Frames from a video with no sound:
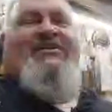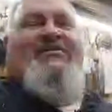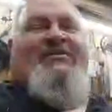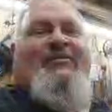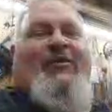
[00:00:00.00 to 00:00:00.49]

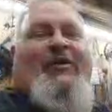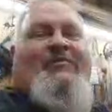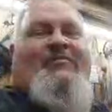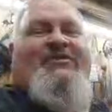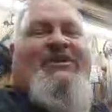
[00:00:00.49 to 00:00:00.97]
We
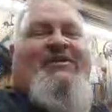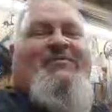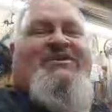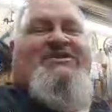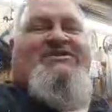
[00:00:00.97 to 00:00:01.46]
bought
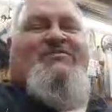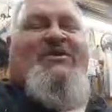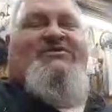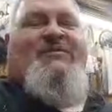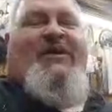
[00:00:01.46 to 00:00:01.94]
Mrs. Smith's
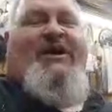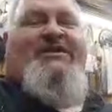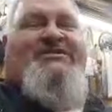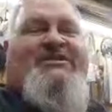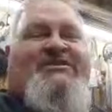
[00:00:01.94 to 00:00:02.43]
pies
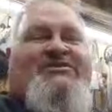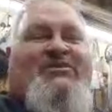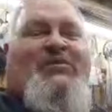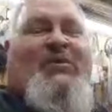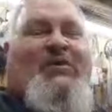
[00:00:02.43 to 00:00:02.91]
at the
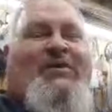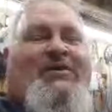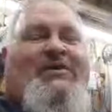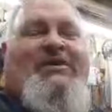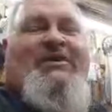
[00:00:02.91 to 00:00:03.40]
store.
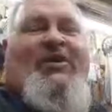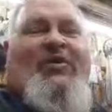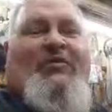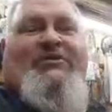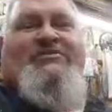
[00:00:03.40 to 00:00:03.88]
The only
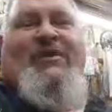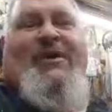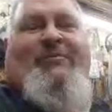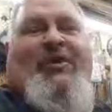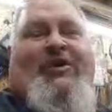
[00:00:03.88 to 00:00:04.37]
reason why I
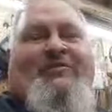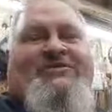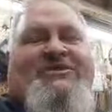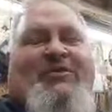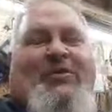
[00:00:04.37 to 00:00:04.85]
bought them is
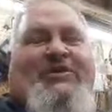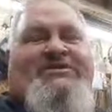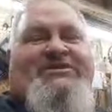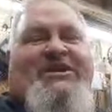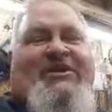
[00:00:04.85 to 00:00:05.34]
they were on
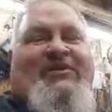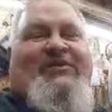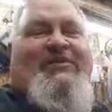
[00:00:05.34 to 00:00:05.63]
sale.